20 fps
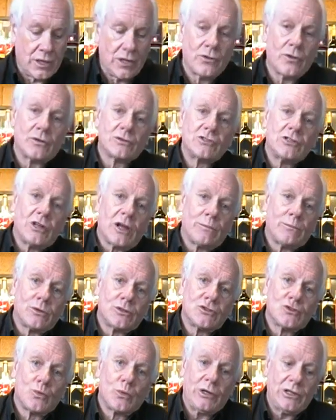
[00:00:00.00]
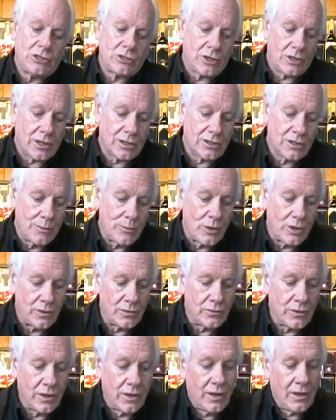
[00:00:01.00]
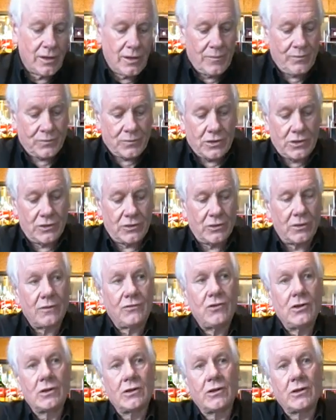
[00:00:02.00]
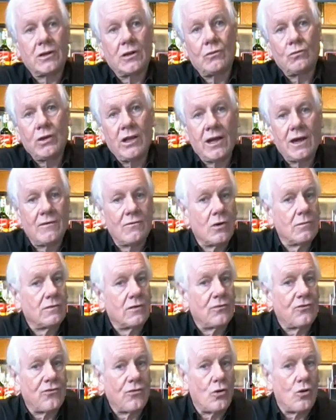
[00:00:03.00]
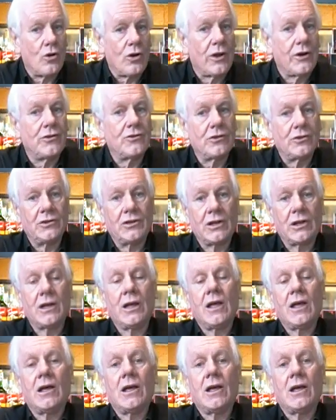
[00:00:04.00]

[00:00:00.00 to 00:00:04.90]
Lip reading: And those numbers we talked about, if you look at, we have over 400